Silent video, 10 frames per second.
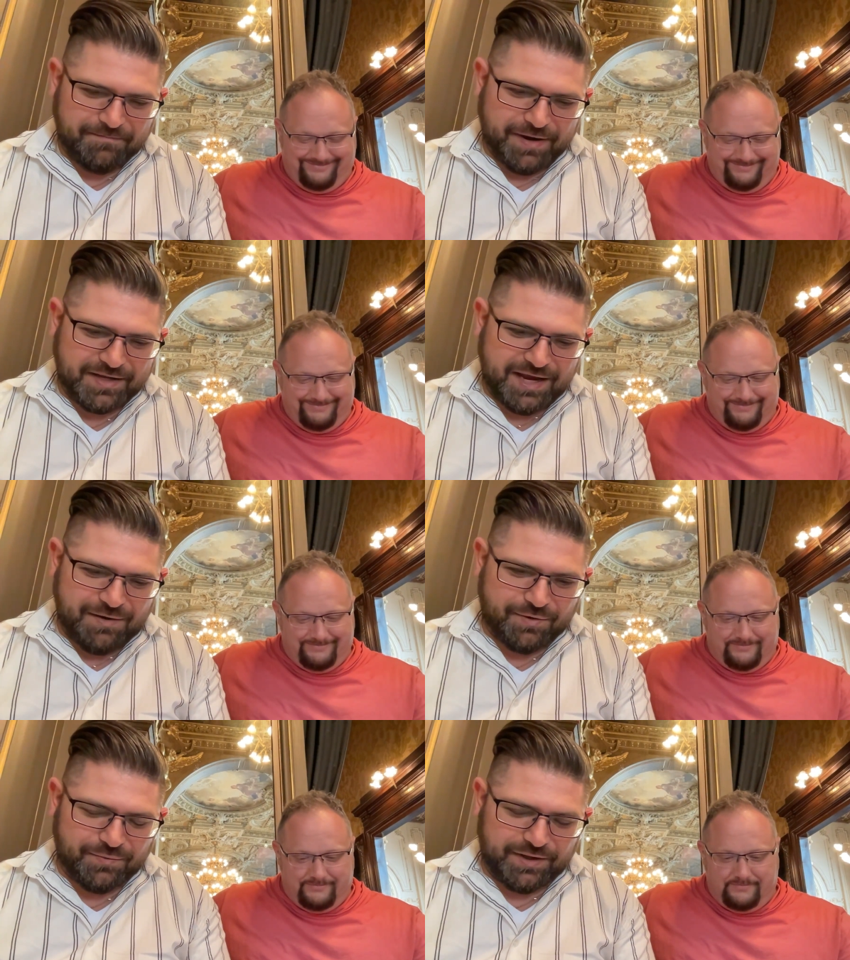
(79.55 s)
Speaker 1: But yeah,
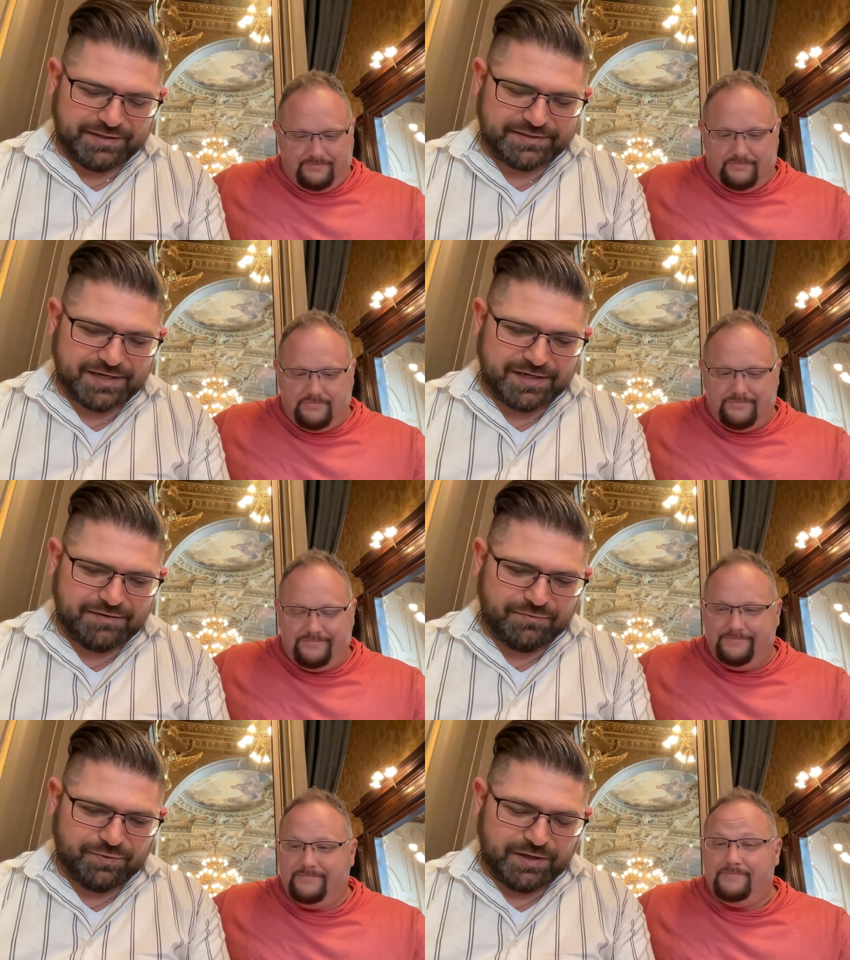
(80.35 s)
we're really
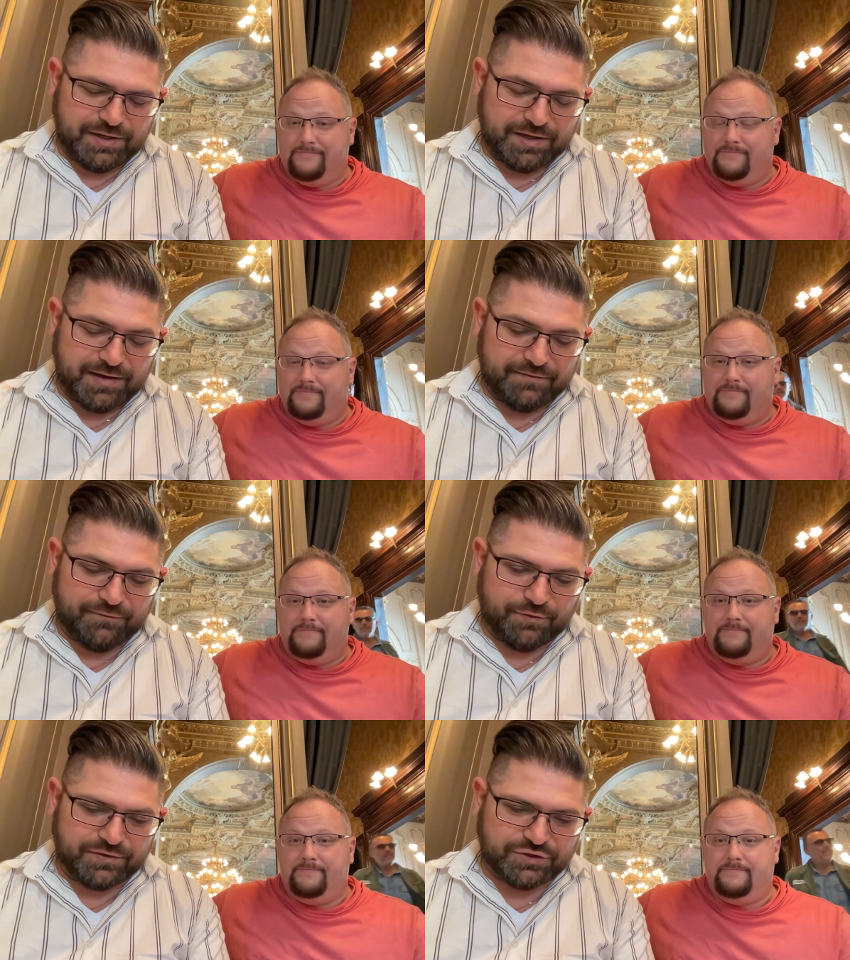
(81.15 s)
excited. We uh, have our
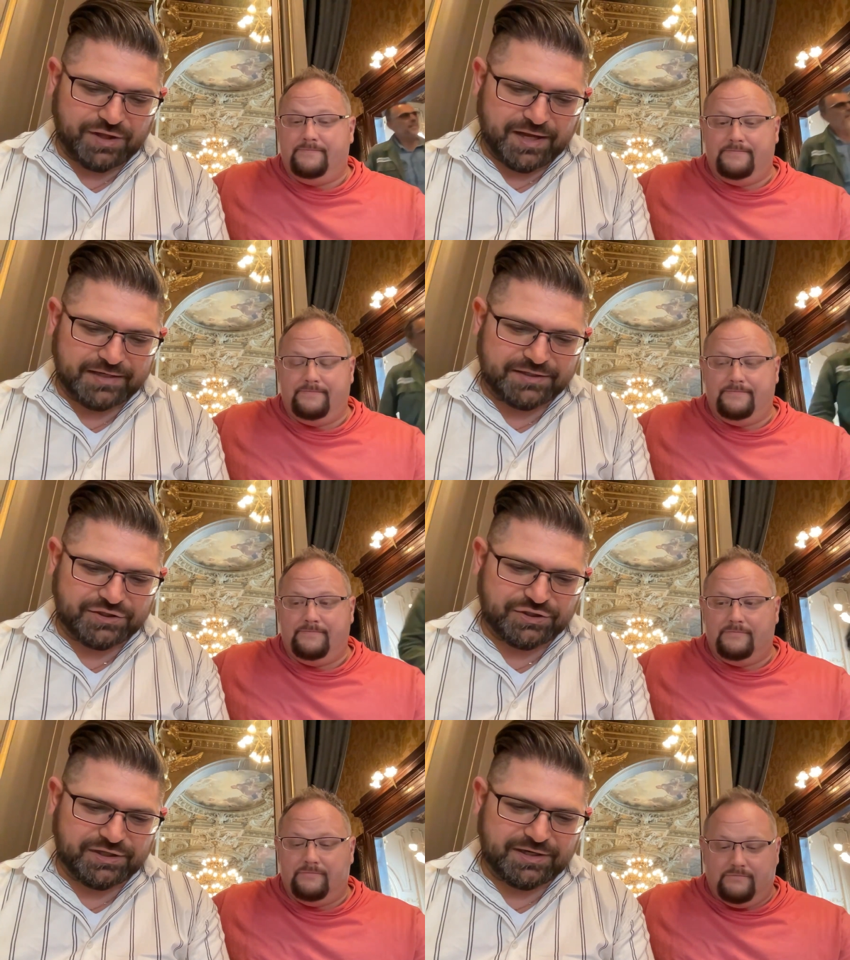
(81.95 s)
Fourth of July
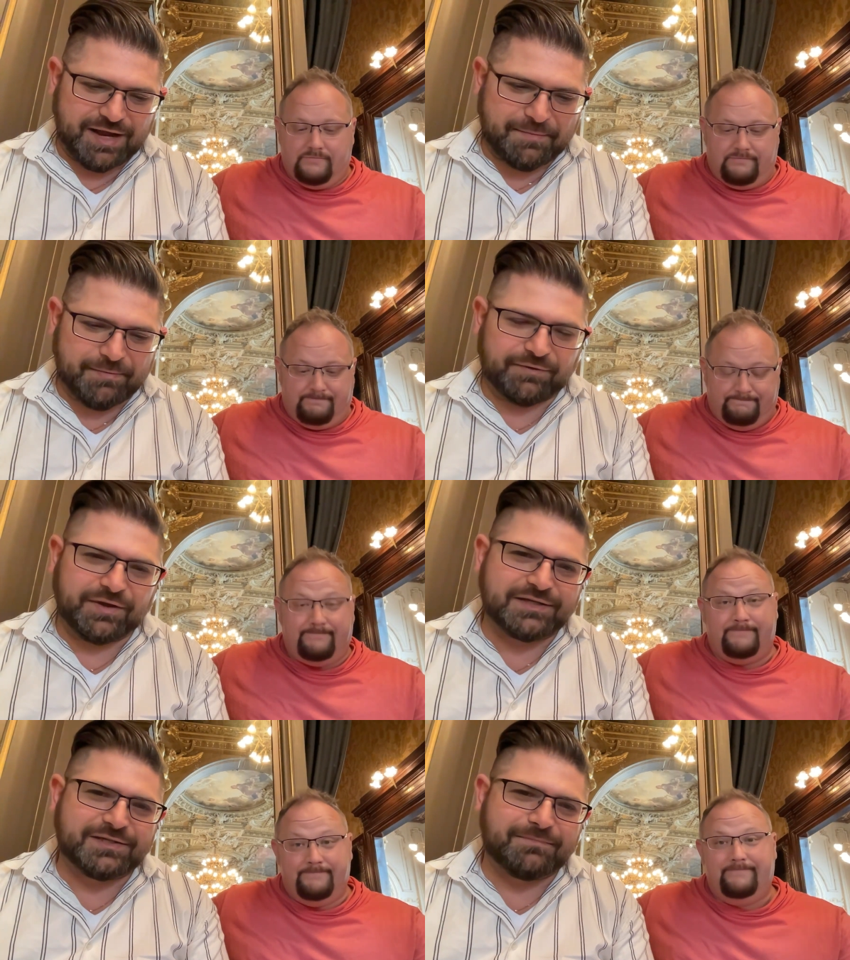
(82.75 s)
edition. Happy mm-hmm.
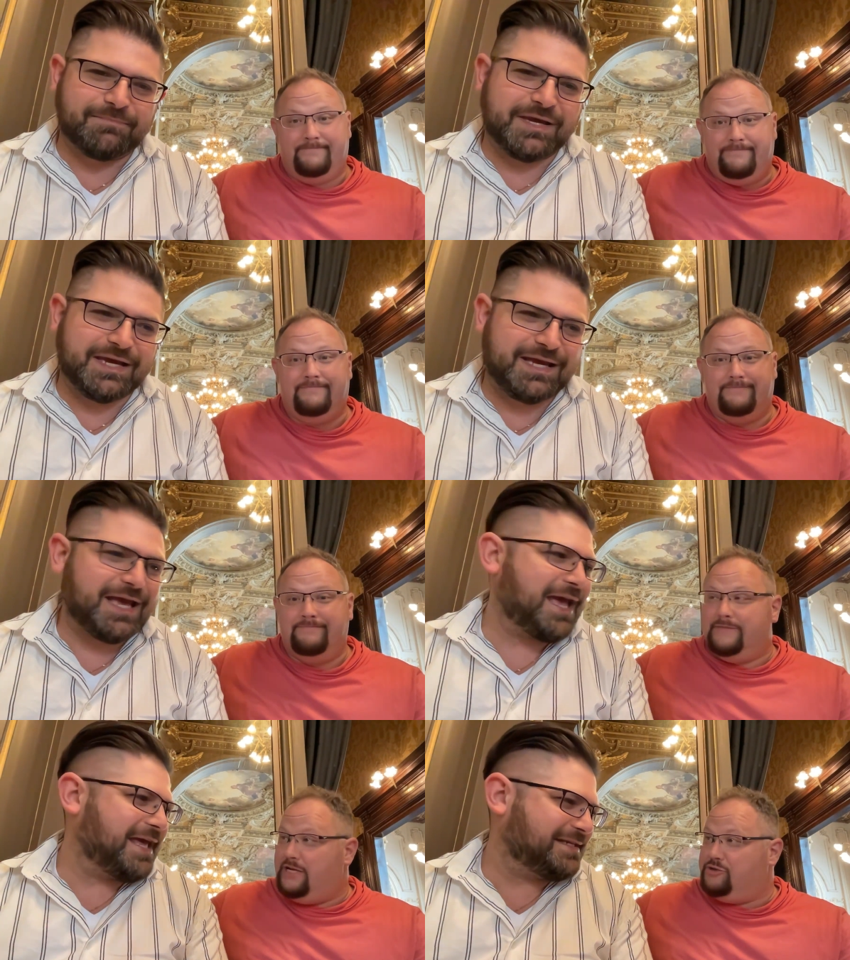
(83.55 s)
birthday mm-hmm. to me
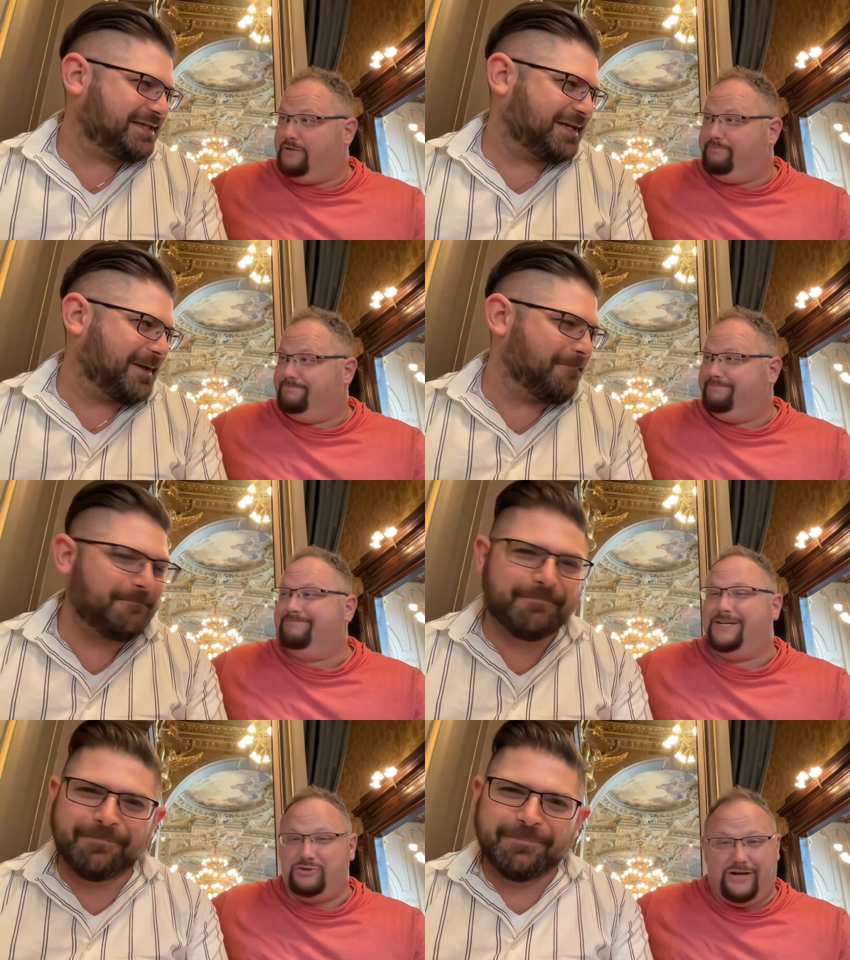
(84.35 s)
and That's right. Tim.
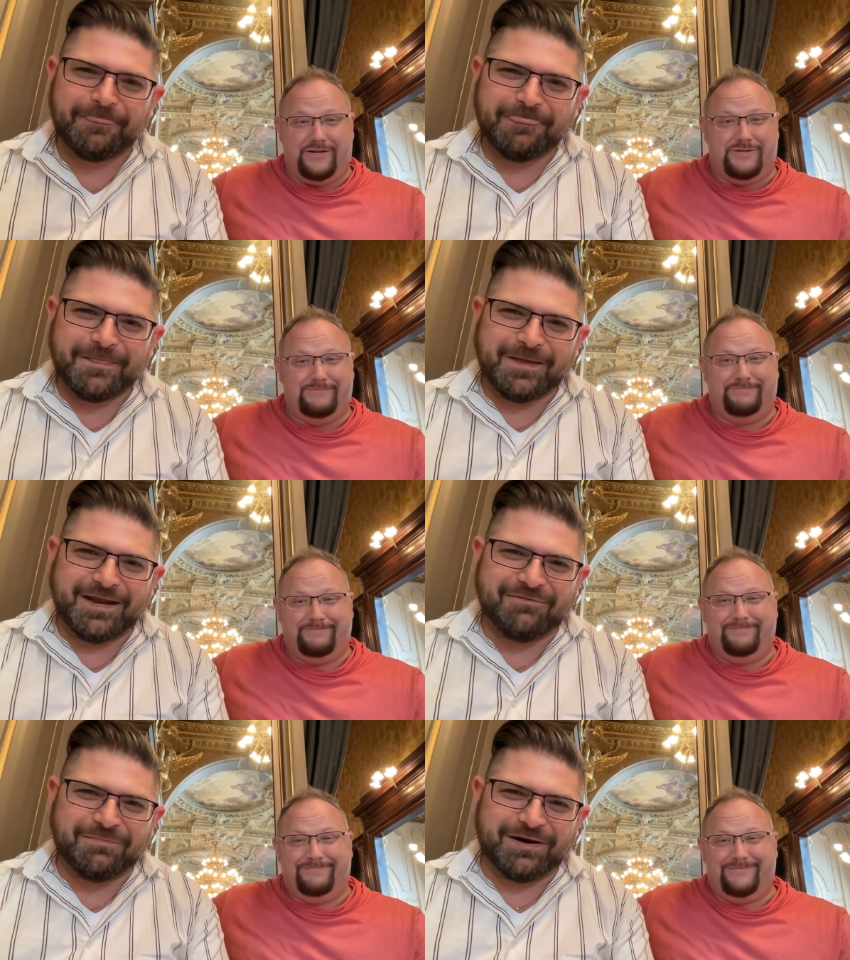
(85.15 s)
That's right.
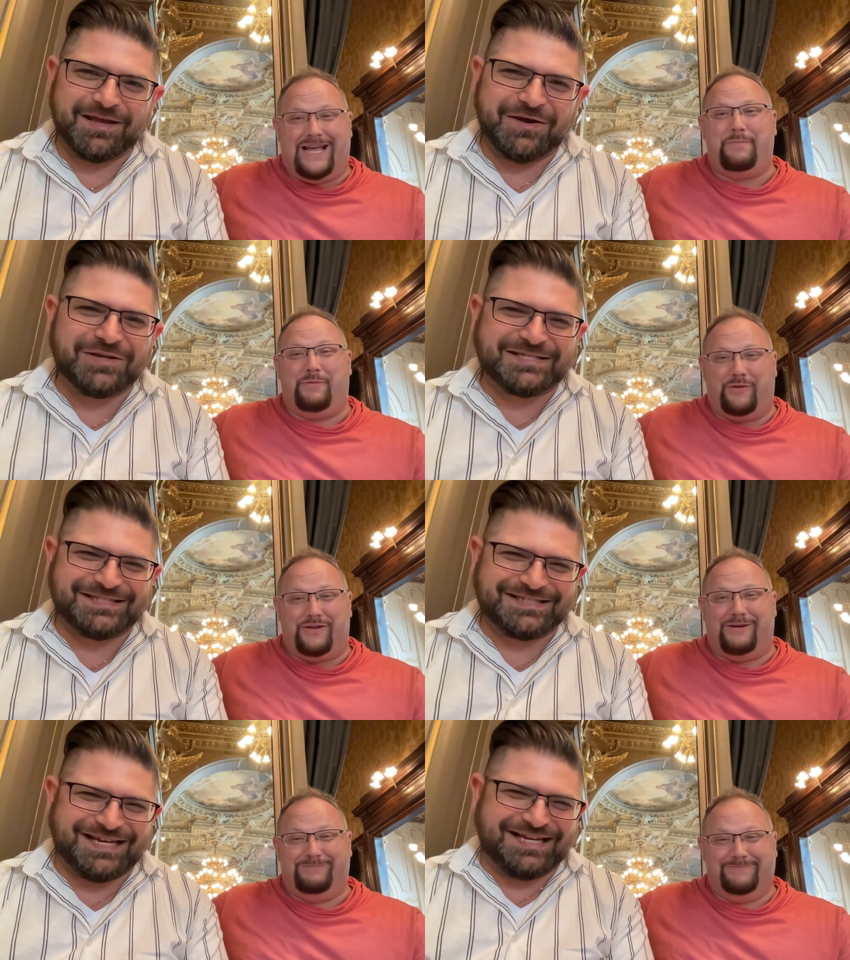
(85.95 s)
And everybody else. Happy
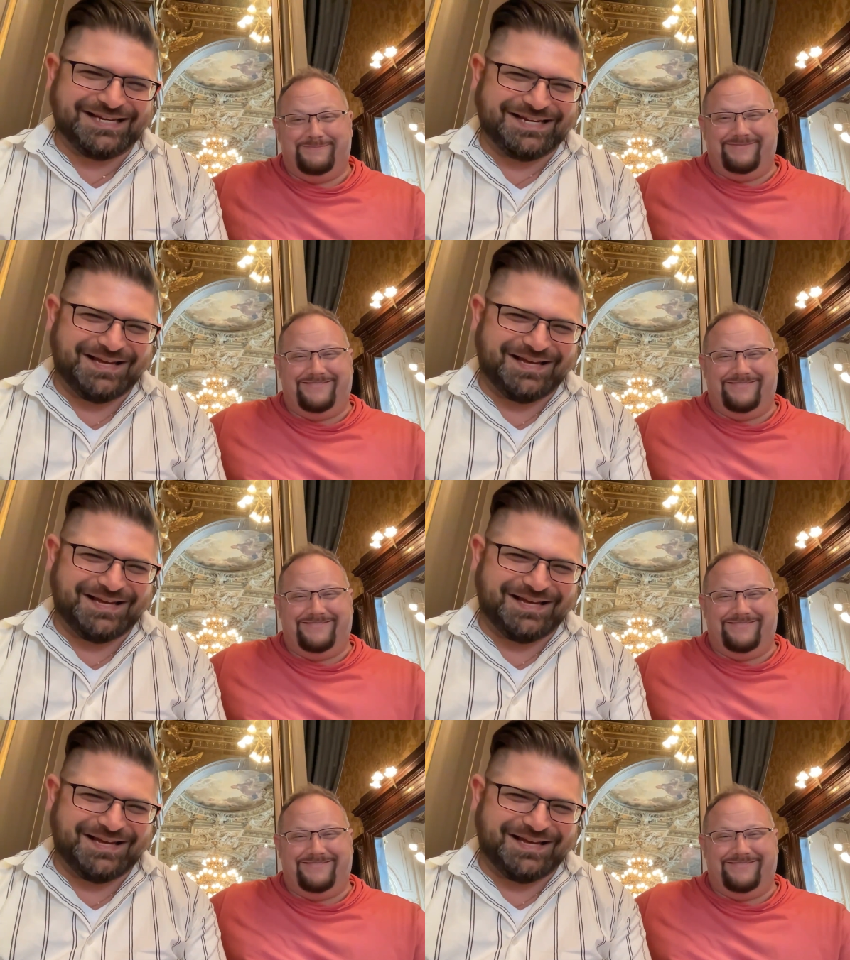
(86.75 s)
birthday,